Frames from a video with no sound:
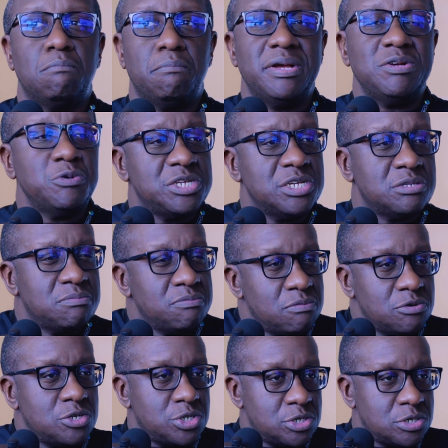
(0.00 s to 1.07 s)
which is
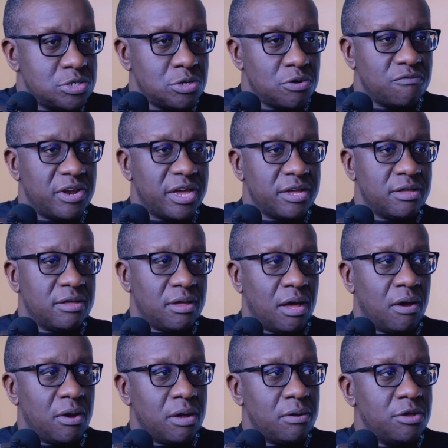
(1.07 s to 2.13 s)
sort of like
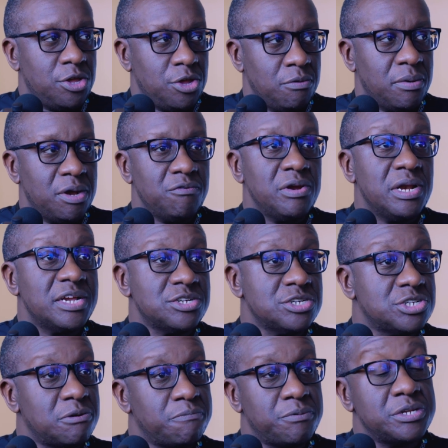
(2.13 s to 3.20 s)
our human
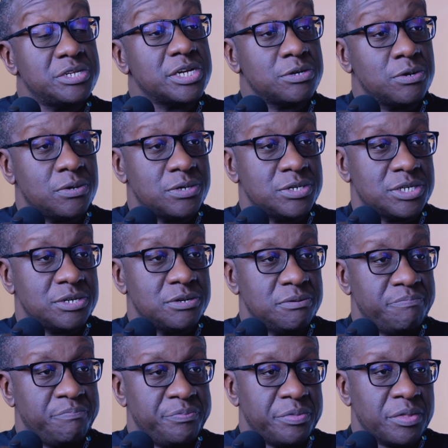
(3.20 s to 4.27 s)
relationship with technology.
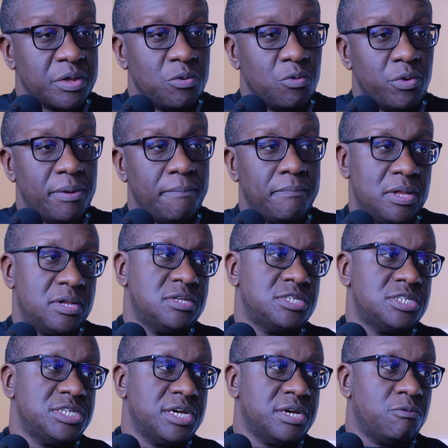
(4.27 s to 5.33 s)
We build
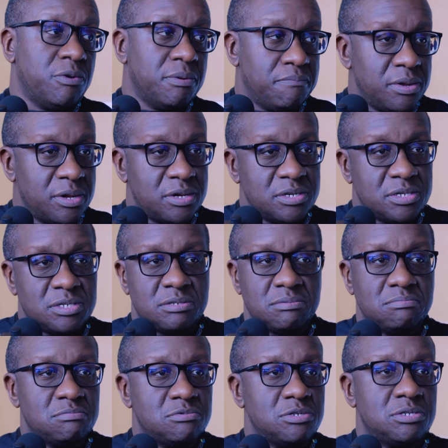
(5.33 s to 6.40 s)
tech, we build
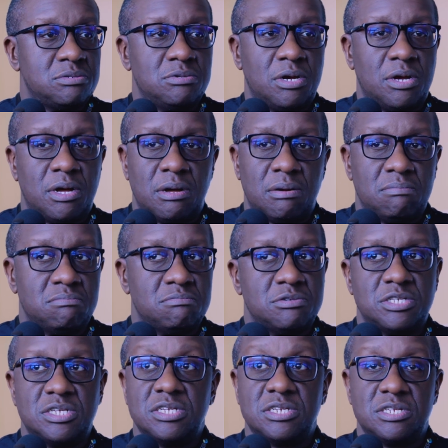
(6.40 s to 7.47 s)

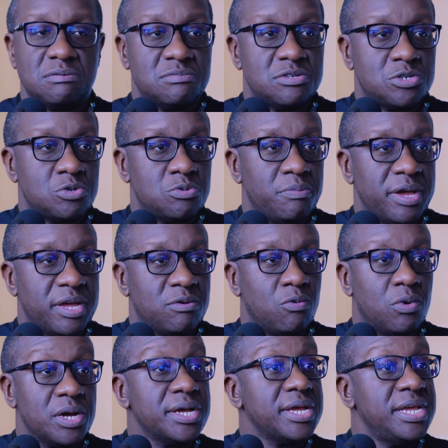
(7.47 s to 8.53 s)
systems to make
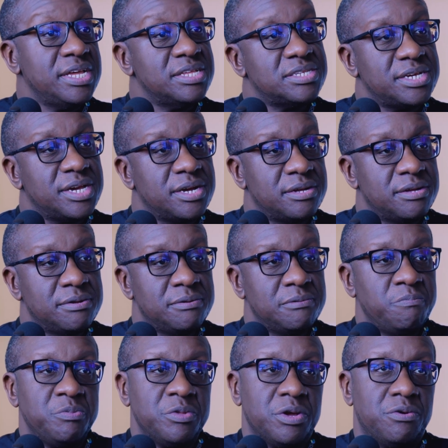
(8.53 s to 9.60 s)
work easier,
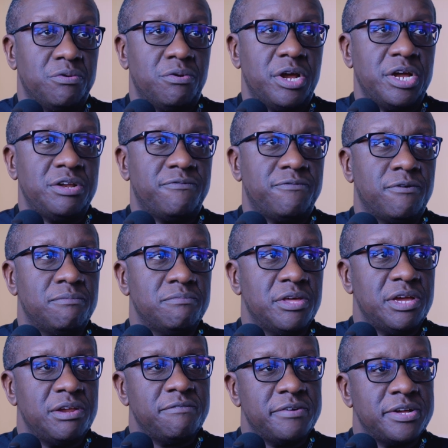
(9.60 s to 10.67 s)
right from the
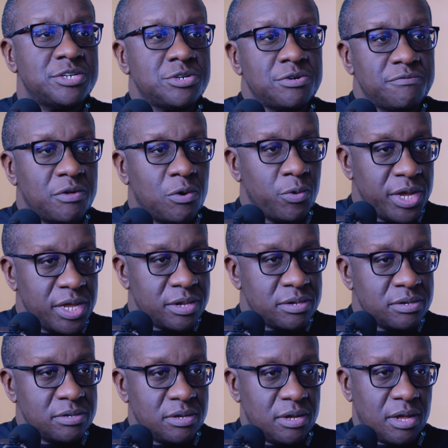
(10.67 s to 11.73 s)
invention of the wheel.
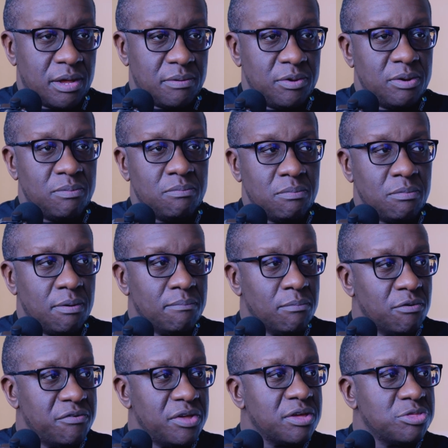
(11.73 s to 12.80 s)
I mean,
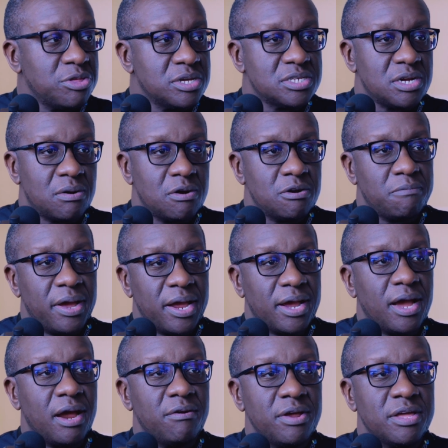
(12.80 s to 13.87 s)
moving things around by
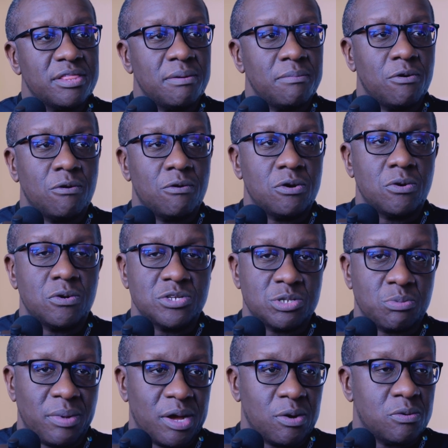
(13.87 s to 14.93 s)
carrying them or on
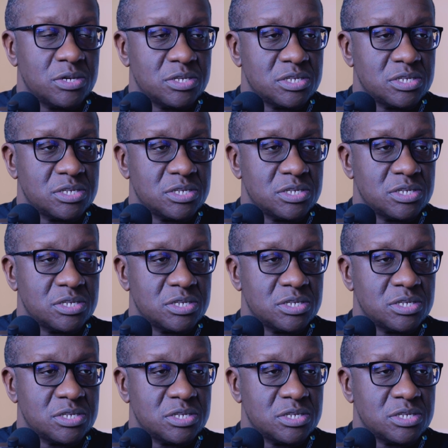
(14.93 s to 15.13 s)
horseback